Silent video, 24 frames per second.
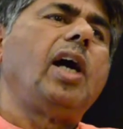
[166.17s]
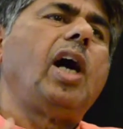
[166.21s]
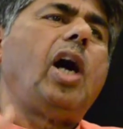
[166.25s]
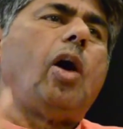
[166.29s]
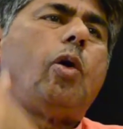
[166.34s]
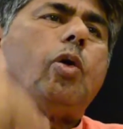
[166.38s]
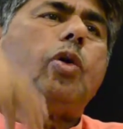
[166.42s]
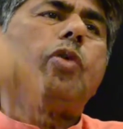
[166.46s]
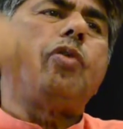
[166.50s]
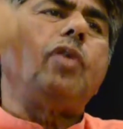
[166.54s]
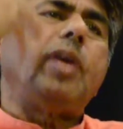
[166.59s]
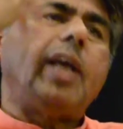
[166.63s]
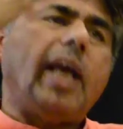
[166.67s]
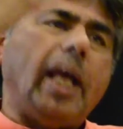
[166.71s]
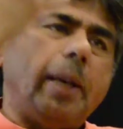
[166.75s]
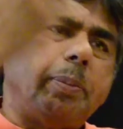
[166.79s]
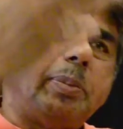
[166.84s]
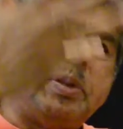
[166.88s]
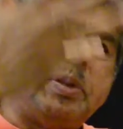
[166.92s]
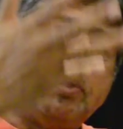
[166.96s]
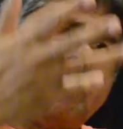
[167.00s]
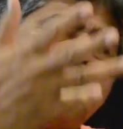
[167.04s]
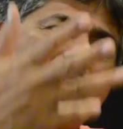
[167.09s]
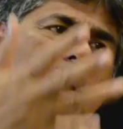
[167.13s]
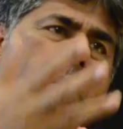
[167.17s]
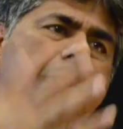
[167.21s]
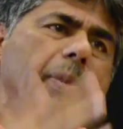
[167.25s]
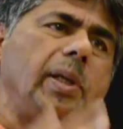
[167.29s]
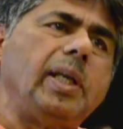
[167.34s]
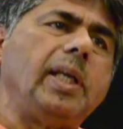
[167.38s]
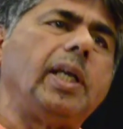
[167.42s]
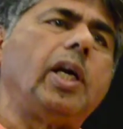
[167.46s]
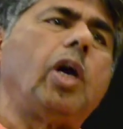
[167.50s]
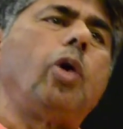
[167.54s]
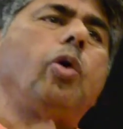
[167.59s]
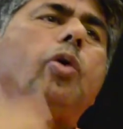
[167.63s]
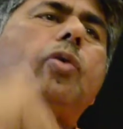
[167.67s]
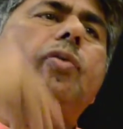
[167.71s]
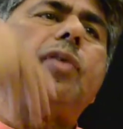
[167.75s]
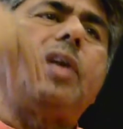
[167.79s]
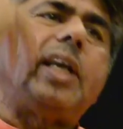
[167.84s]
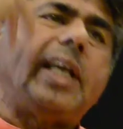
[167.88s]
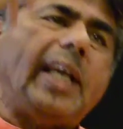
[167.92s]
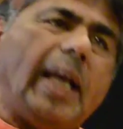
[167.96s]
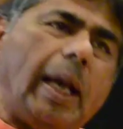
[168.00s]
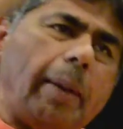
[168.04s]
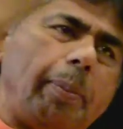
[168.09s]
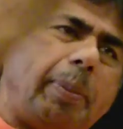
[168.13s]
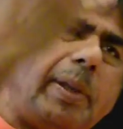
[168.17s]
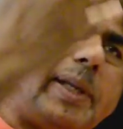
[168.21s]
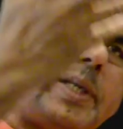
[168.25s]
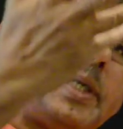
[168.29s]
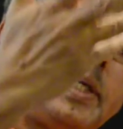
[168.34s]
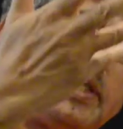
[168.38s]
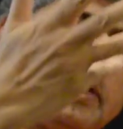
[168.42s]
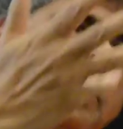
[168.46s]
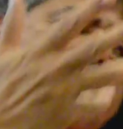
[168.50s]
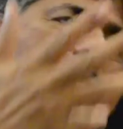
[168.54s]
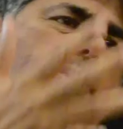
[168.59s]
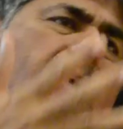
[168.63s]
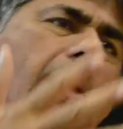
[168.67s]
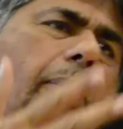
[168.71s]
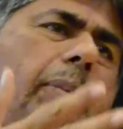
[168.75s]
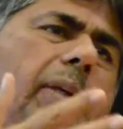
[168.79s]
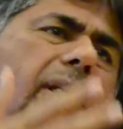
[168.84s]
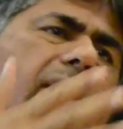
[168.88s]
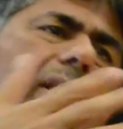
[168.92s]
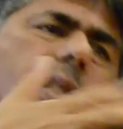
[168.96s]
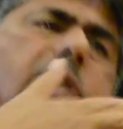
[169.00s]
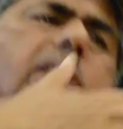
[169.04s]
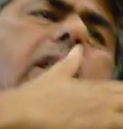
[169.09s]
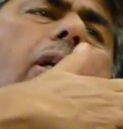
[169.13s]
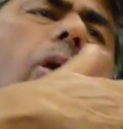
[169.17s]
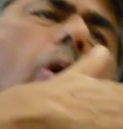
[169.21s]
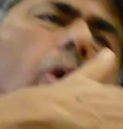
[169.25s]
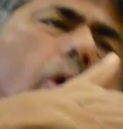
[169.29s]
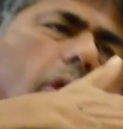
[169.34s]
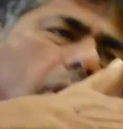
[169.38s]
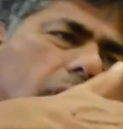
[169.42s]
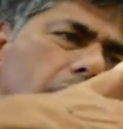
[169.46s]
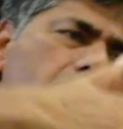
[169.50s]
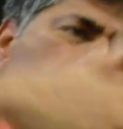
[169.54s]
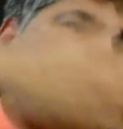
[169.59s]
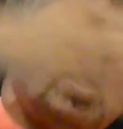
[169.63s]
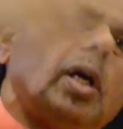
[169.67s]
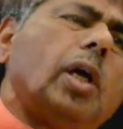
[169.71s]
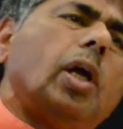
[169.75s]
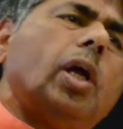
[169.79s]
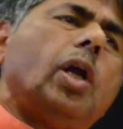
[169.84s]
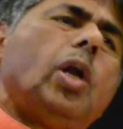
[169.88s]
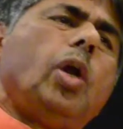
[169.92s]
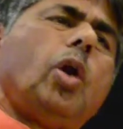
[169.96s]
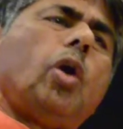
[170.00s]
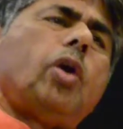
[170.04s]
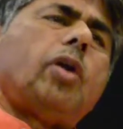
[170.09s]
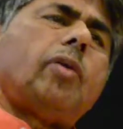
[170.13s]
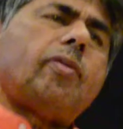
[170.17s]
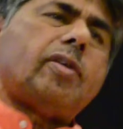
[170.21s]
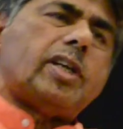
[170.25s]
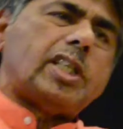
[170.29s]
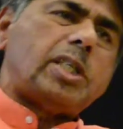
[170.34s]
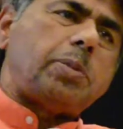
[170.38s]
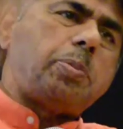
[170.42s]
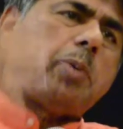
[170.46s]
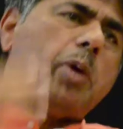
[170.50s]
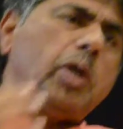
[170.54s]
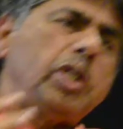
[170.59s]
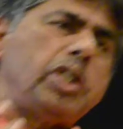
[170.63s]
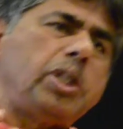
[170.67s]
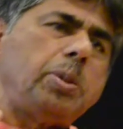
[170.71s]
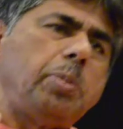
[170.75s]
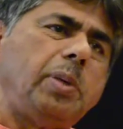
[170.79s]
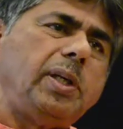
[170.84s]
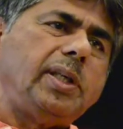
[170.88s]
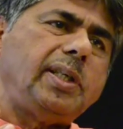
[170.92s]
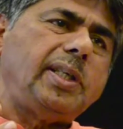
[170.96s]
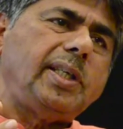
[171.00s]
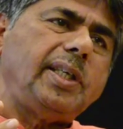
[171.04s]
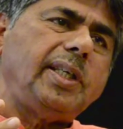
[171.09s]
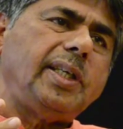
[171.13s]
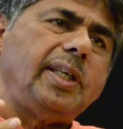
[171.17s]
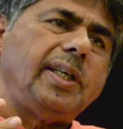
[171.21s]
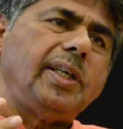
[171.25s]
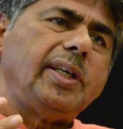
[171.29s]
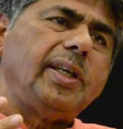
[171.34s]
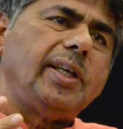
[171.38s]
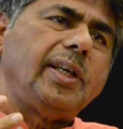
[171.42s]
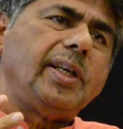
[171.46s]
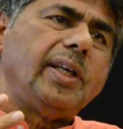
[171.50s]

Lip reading: How do we help the family? How do we rehabilitate the family? There is a lot of responsibility